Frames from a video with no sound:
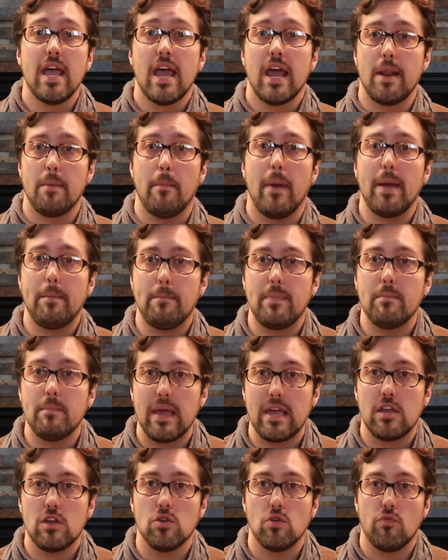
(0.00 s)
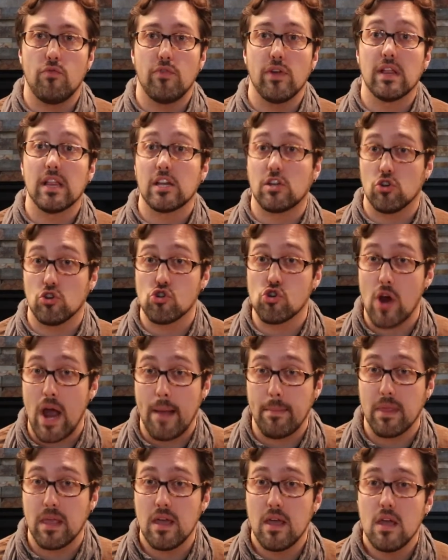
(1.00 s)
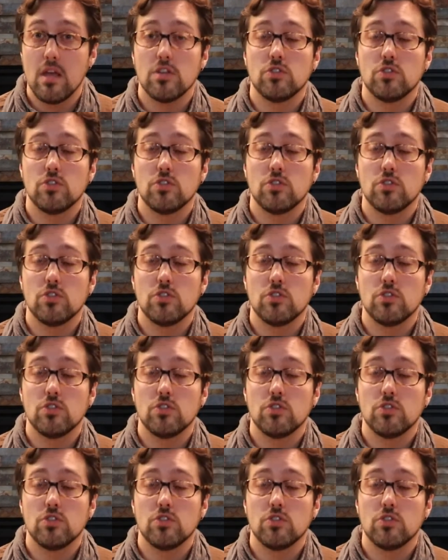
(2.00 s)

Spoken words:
and it might be making you feel like you're trapped.